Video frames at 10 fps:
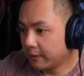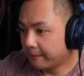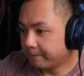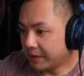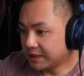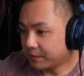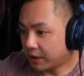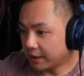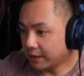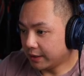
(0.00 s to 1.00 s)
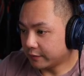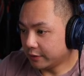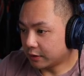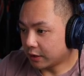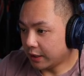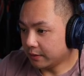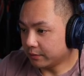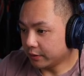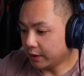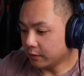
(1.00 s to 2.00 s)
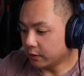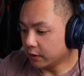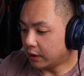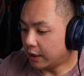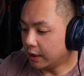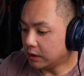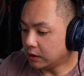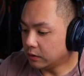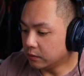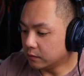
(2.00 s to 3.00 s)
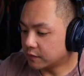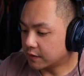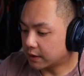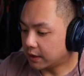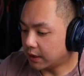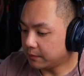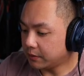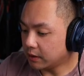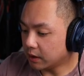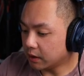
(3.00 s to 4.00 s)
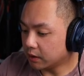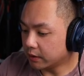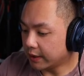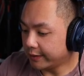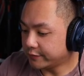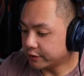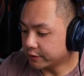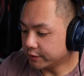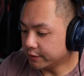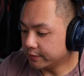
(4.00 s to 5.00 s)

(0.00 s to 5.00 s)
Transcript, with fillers: Best pocket knife cleaner and blade oil. I use K P L Knife Shield